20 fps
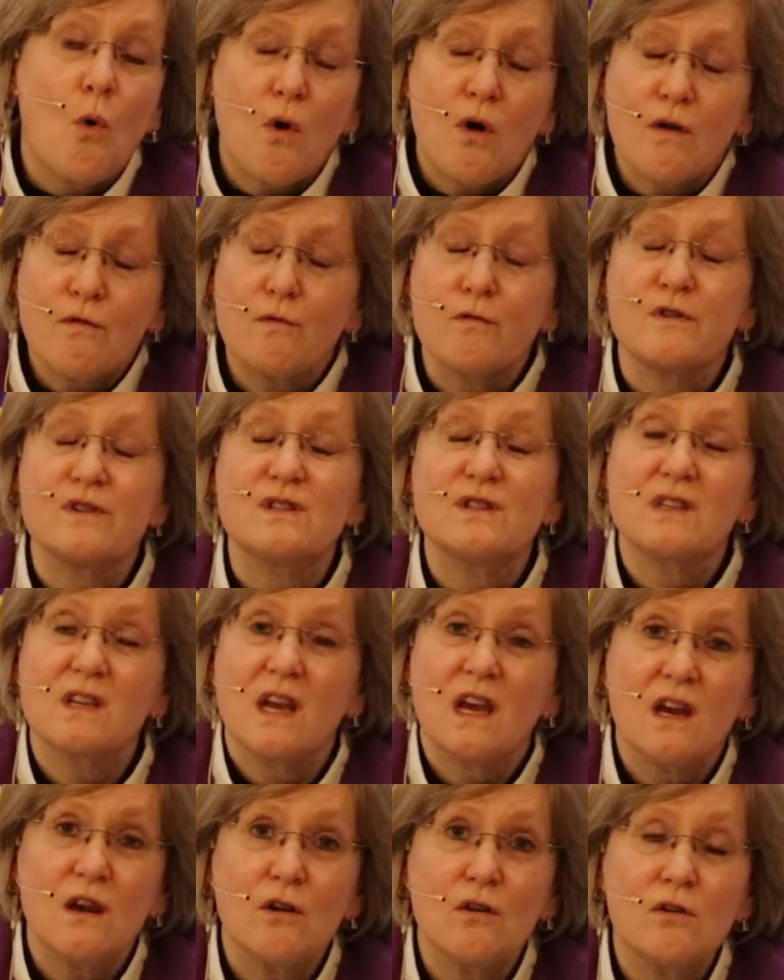Or if we're
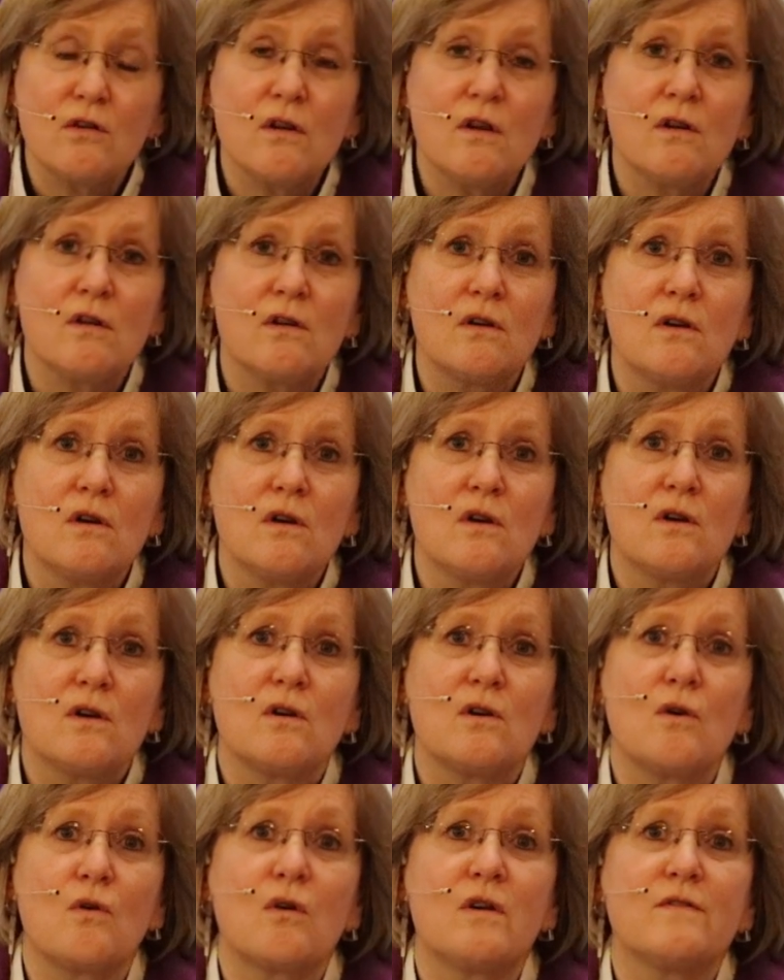scared,
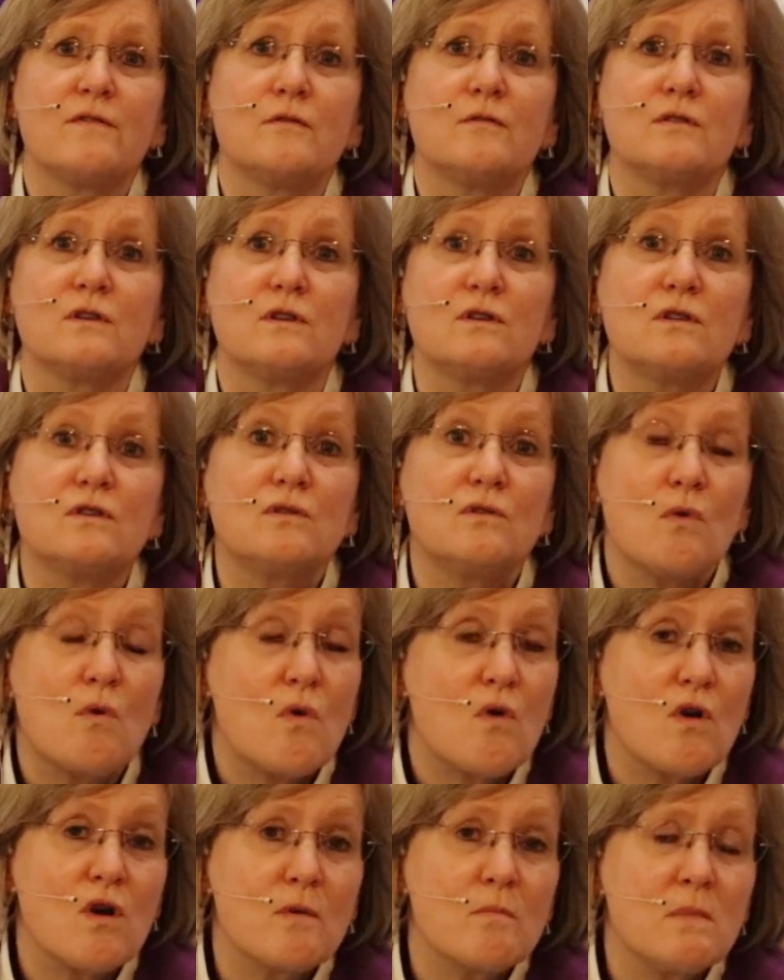or if there's a
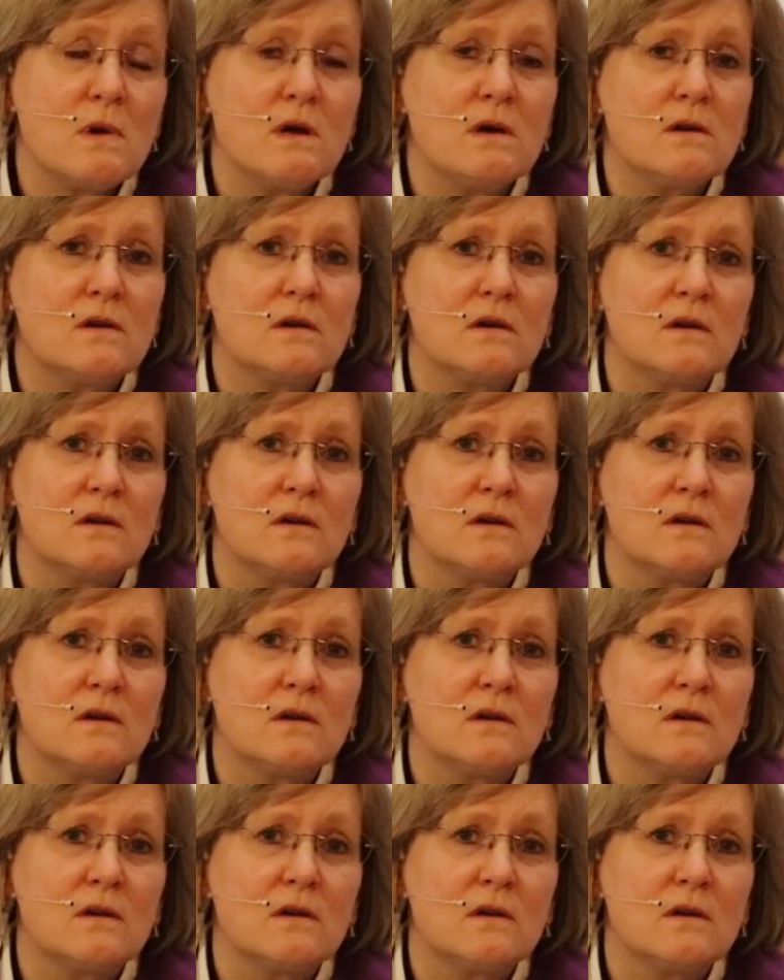storm,